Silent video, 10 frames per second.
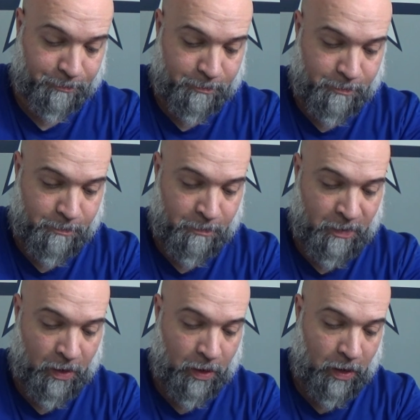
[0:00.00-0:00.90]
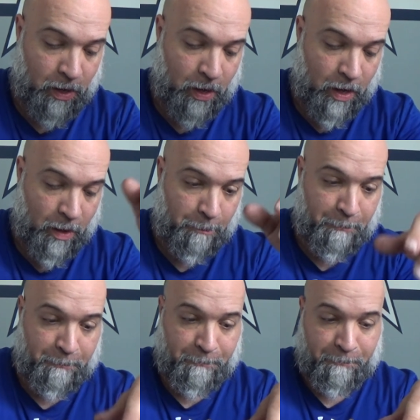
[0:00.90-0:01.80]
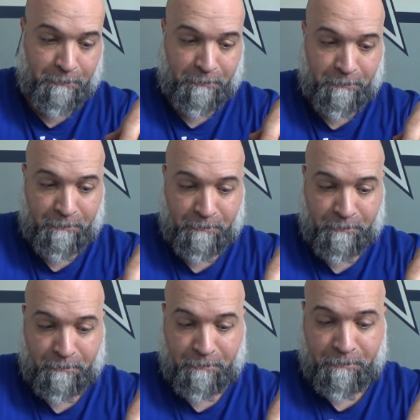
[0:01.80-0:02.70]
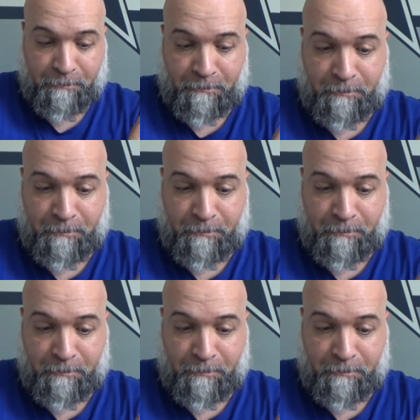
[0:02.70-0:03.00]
No one is speaking in this clip.